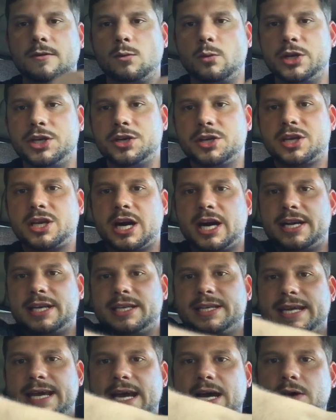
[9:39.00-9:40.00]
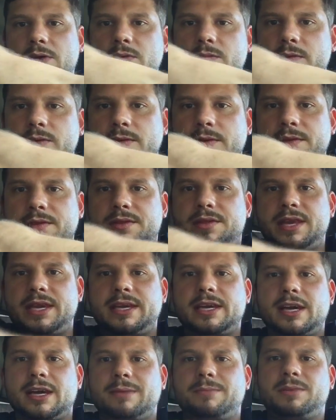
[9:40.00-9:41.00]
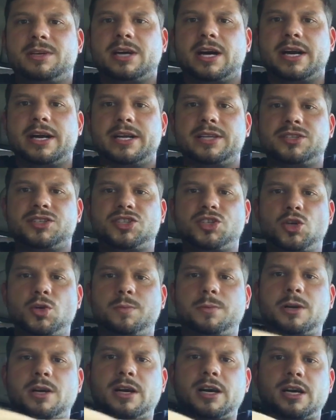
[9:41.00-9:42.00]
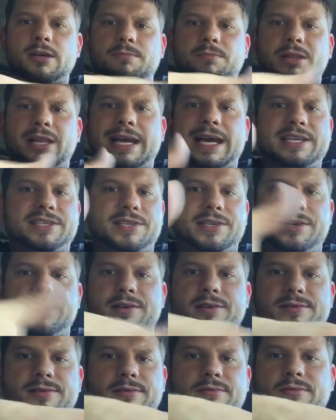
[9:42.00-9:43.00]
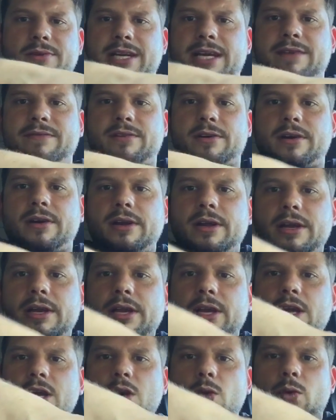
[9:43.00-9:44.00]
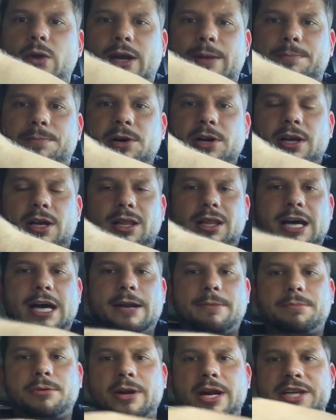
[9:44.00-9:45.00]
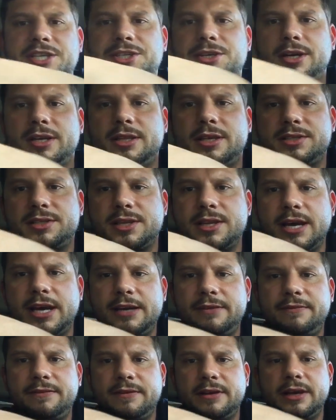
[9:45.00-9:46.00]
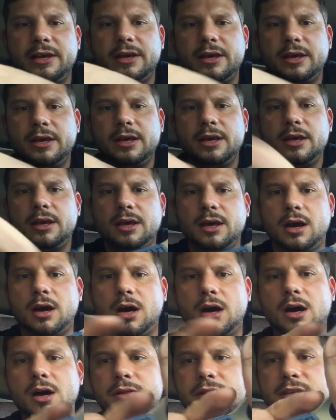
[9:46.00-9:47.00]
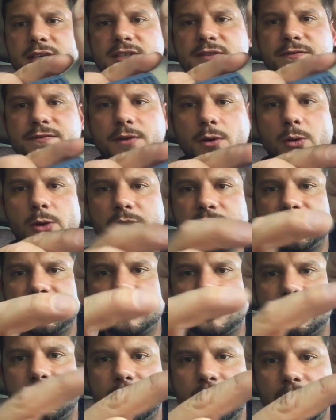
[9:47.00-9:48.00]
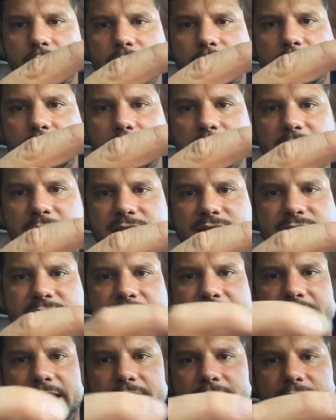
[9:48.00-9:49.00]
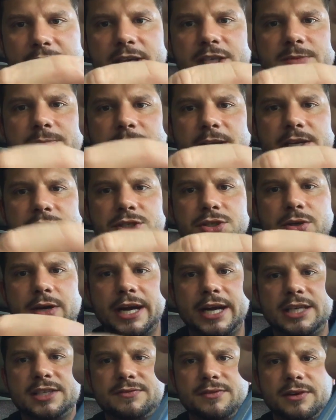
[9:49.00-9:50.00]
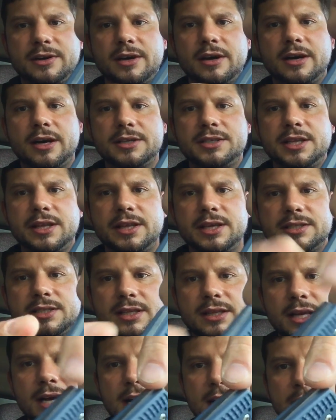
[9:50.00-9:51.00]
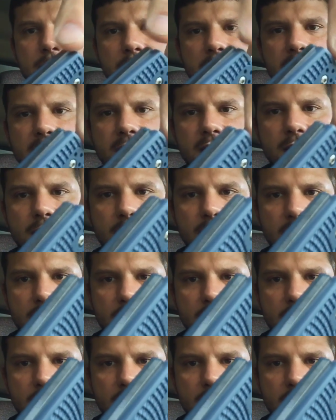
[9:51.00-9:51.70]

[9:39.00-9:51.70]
when you're cutting down. Think I'm cutting super hard plastic or whatever. When I'm putting a lot of pressure on this knife, all this force from this tang is being transferred onto this lock bar,